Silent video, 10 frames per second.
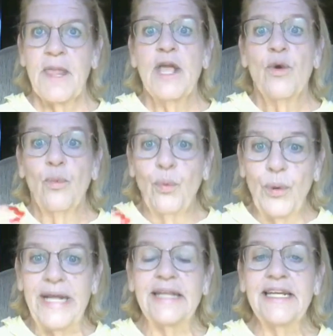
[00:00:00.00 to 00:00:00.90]

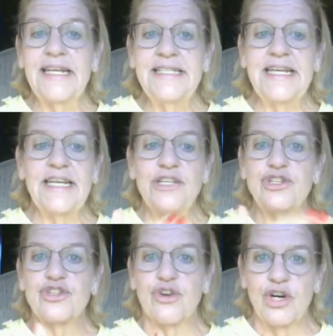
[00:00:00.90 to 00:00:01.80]
really did
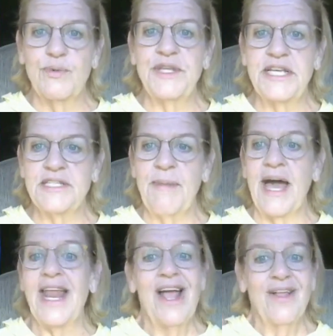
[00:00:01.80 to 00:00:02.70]
screw with his mind.